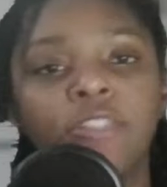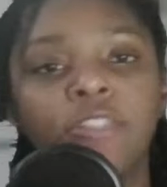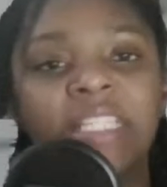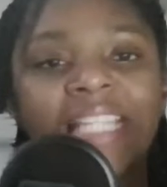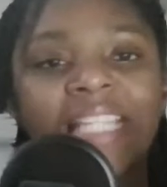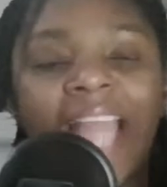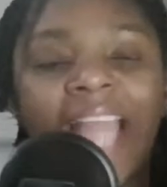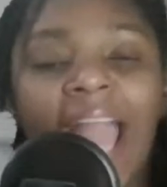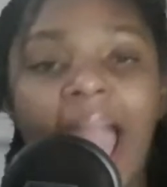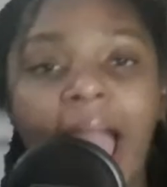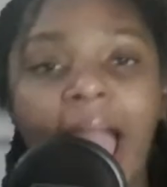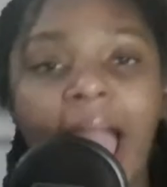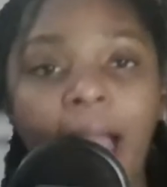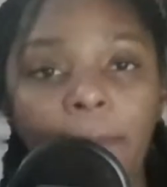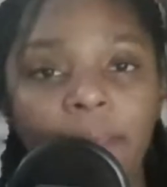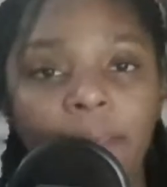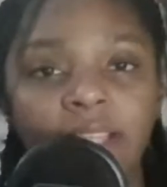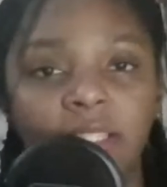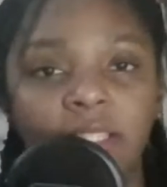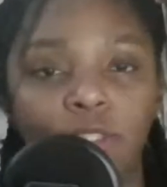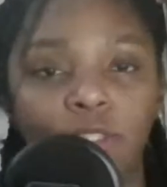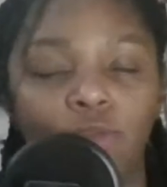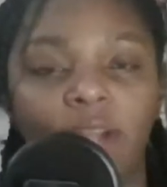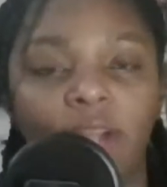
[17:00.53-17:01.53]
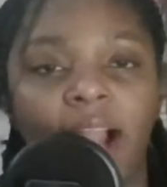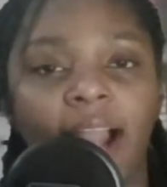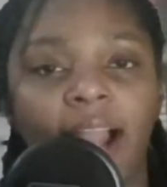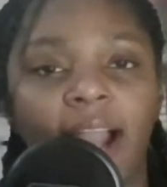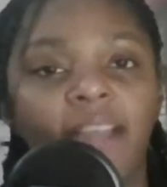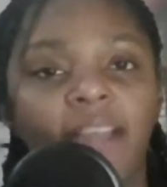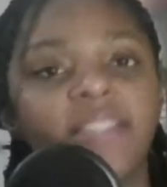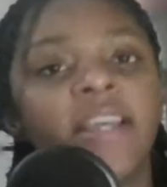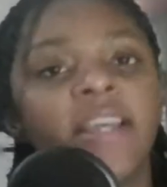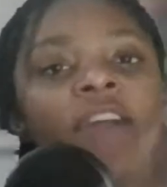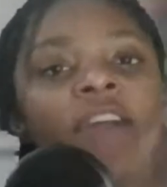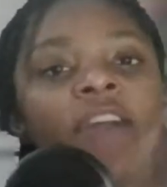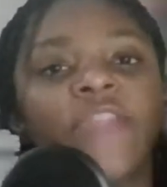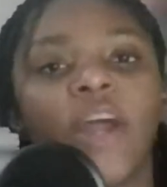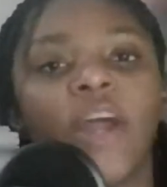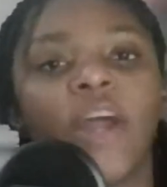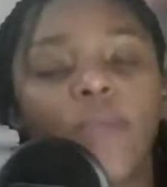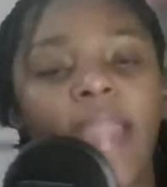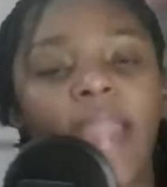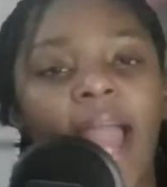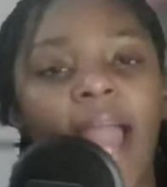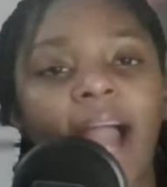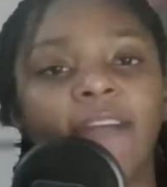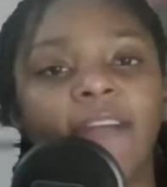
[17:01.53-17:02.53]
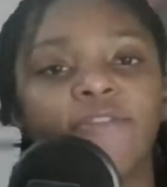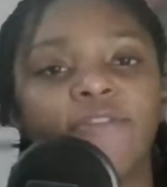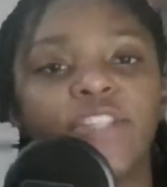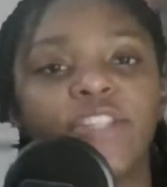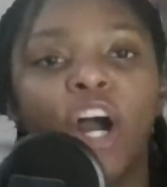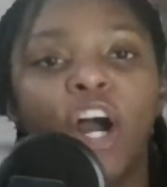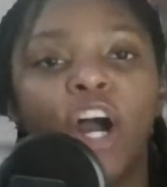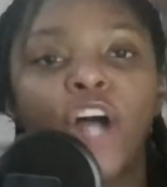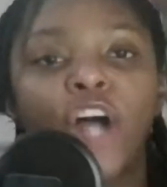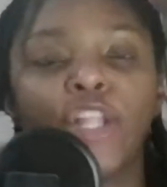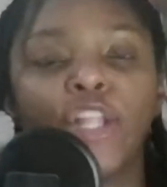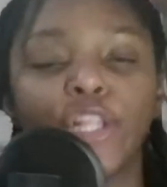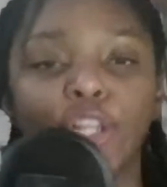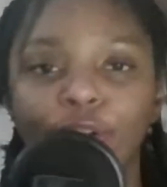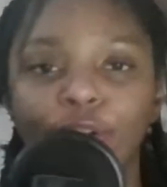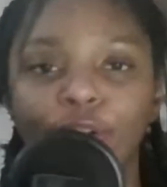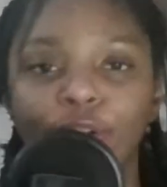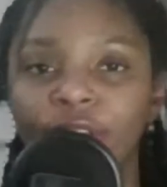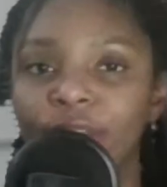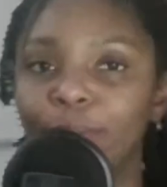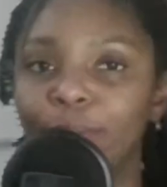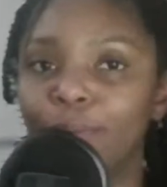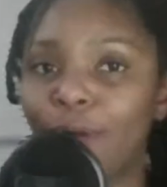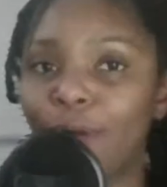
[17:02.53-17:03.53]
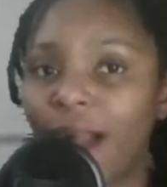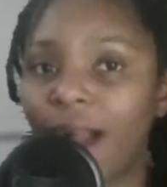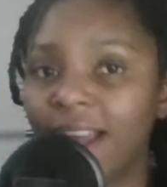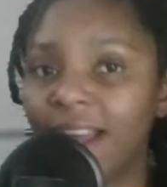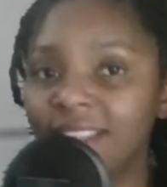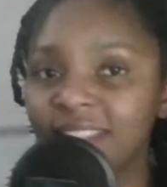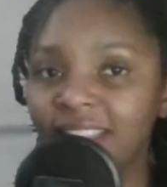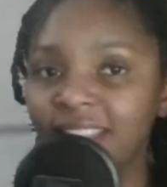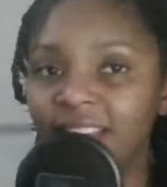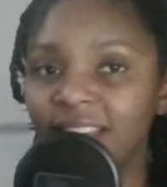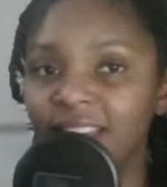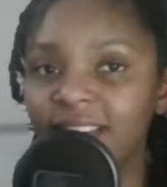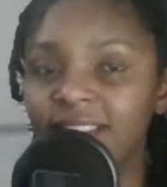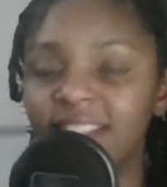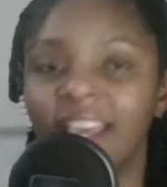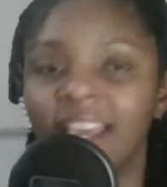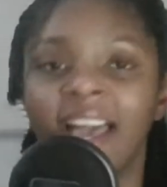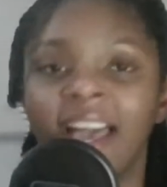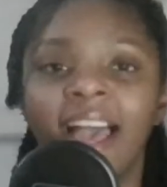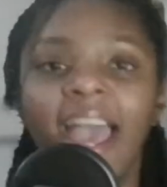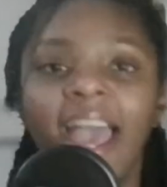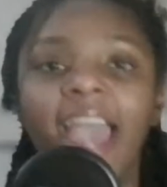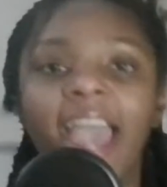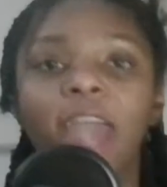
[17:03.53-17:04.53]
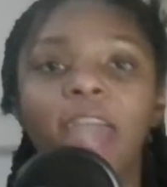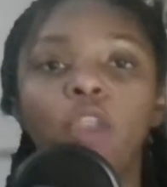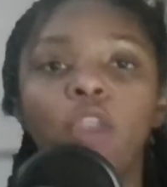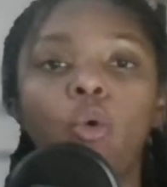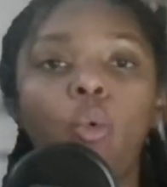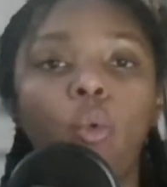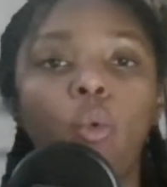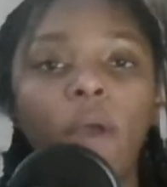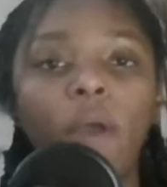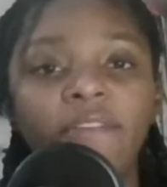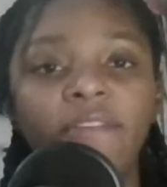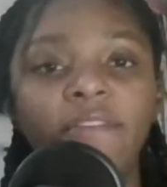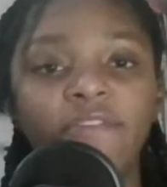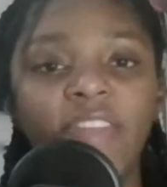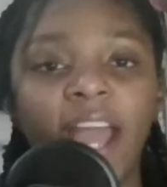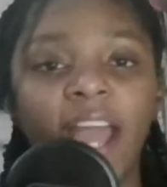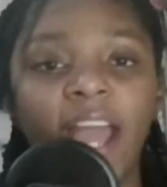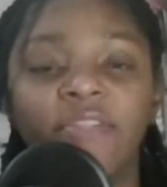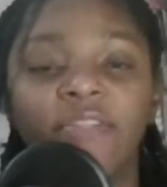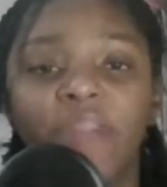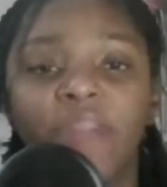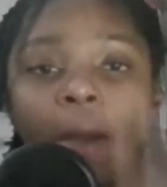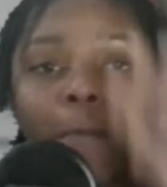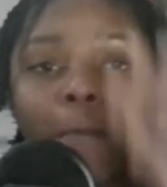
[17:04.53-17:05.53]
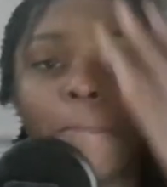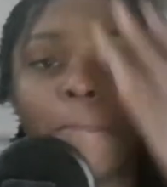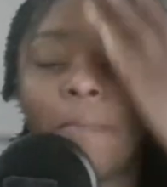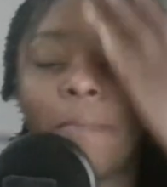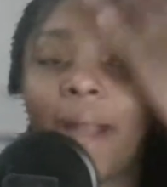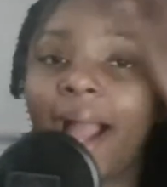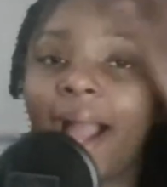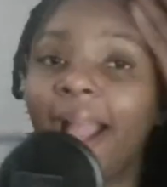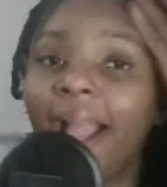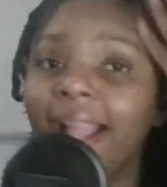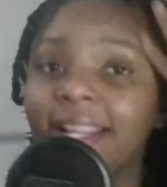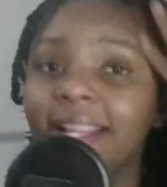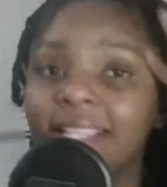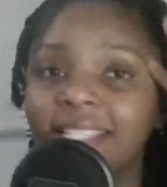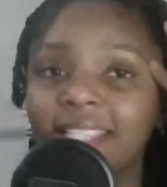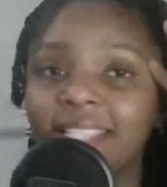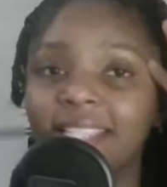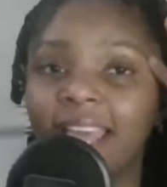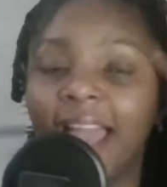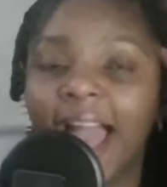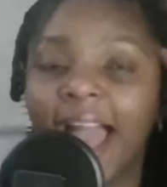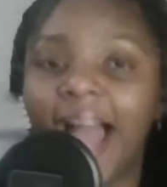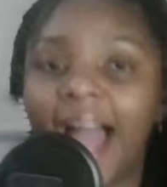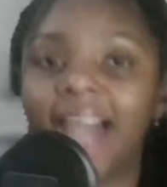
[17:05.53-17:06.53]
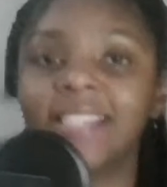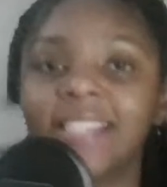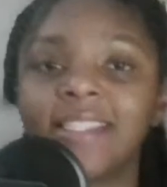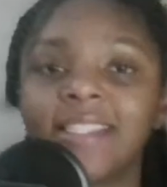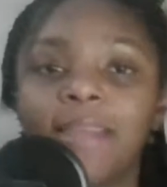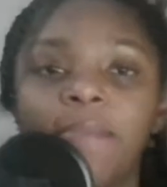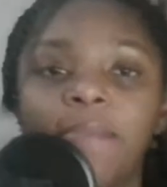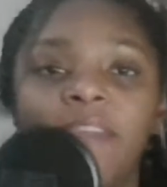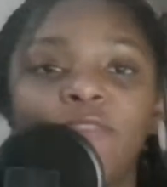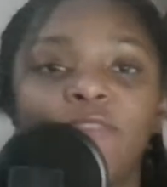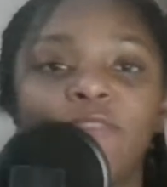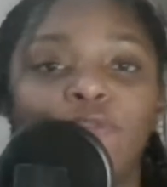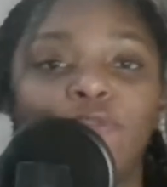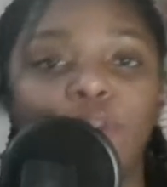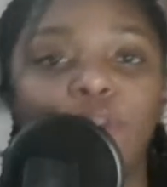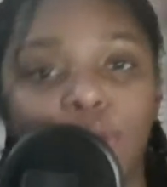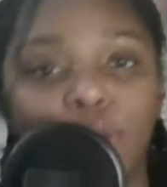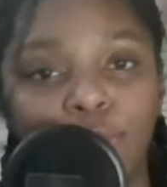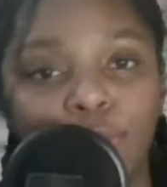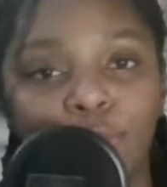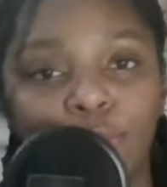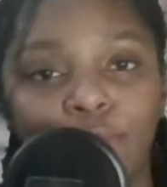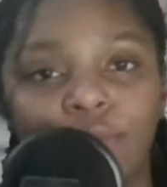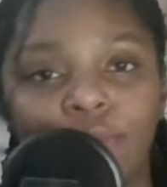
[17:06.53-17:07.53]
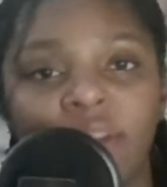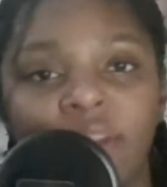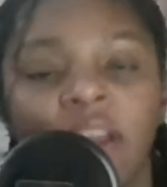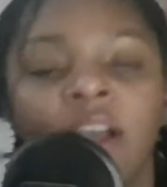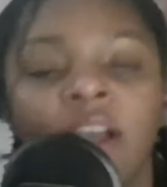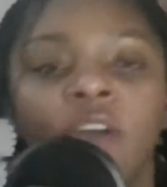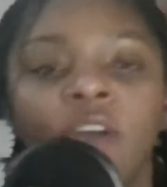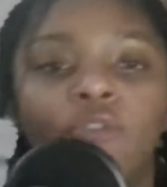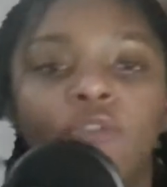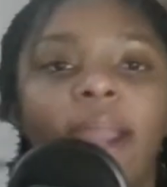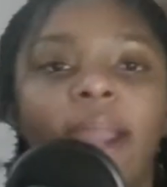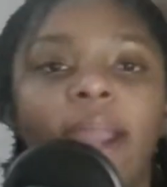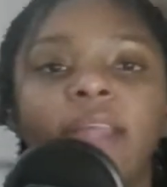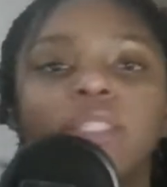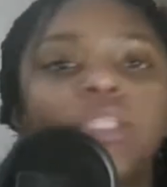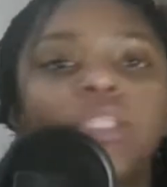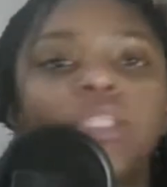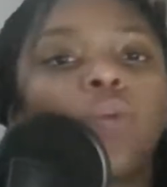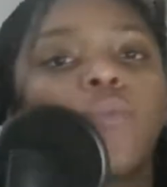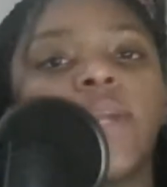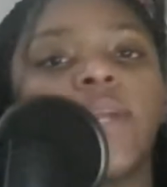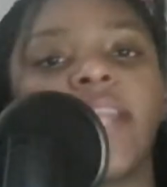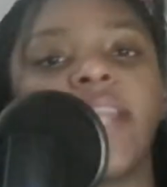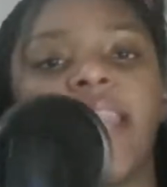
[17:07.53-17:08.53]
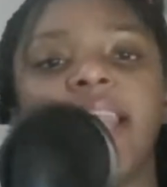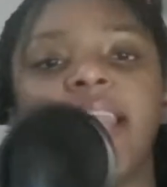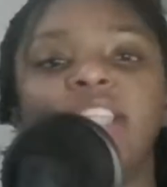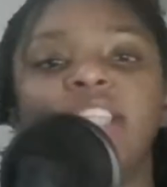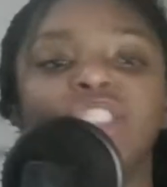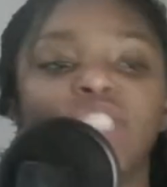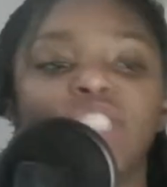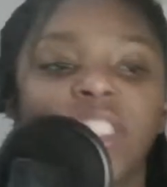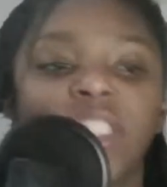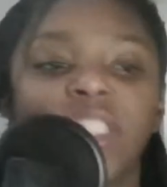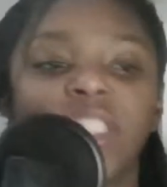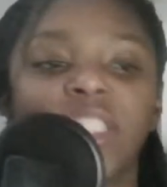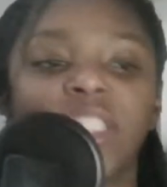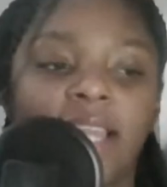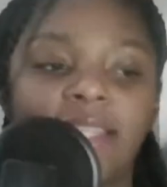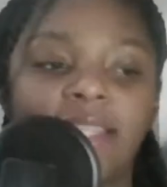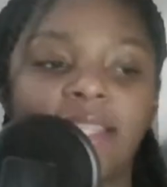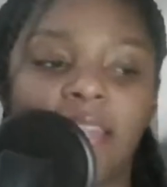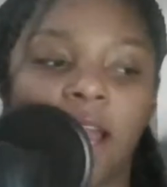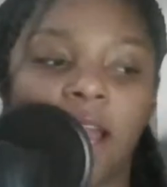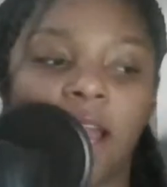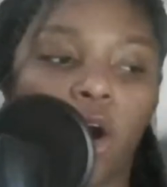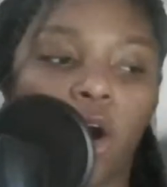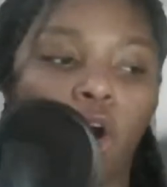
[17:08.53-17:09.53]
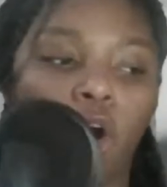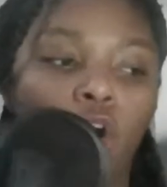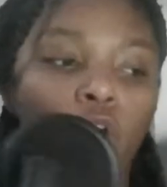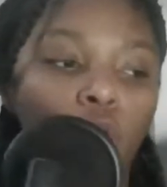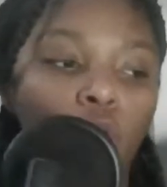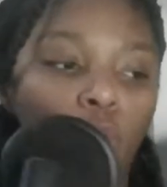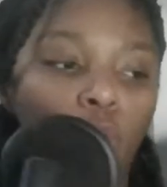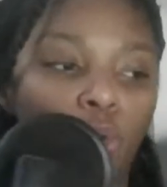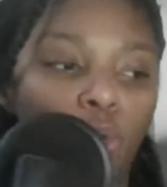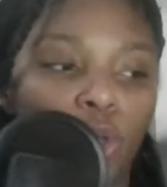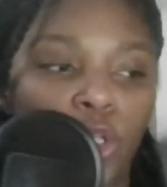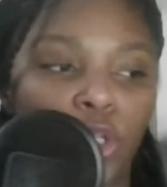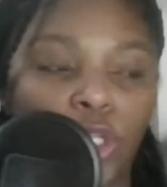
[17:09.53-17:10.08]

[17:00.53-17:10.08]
and habits, you guys, that we have to unlearn in the process. And with that, the mindset has to be renewed, right? So we can't just think that, oh,